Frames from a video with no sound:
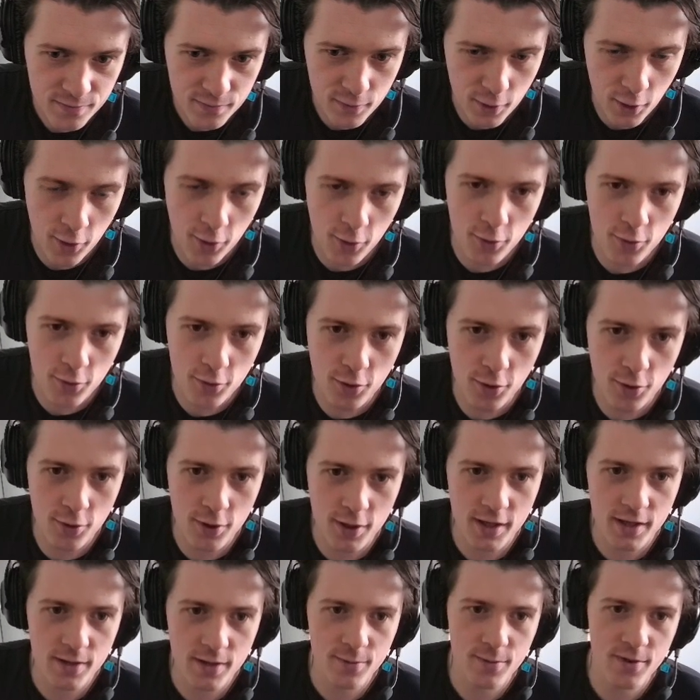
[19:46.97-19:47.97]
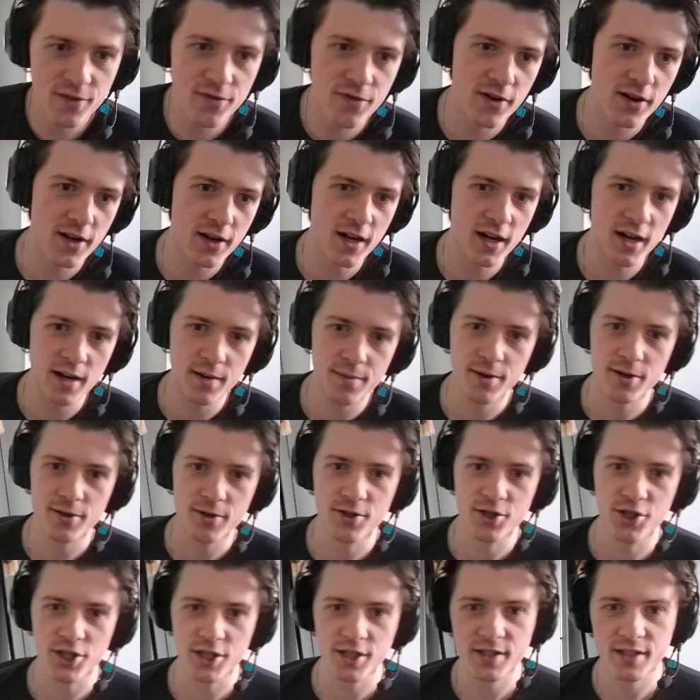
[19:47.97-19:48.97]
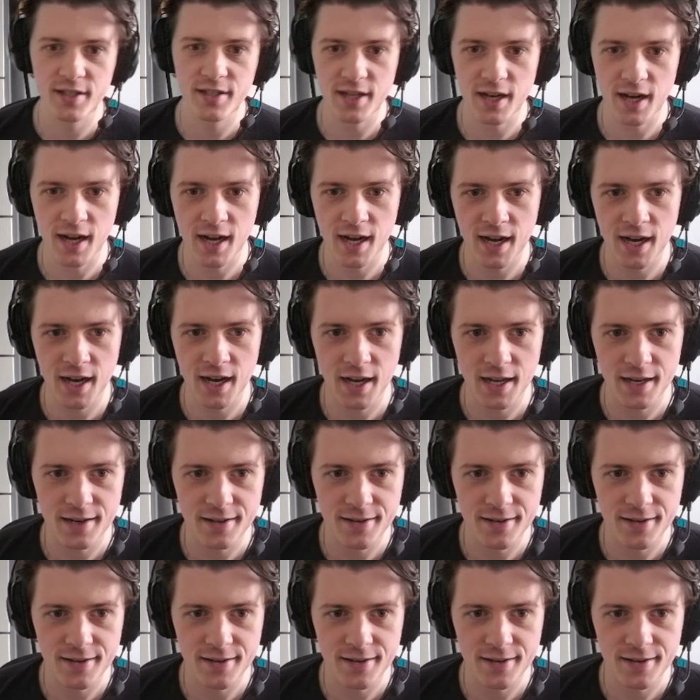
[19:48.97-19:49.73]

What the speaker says: Oh, going in, we forgot about Jin Dahad.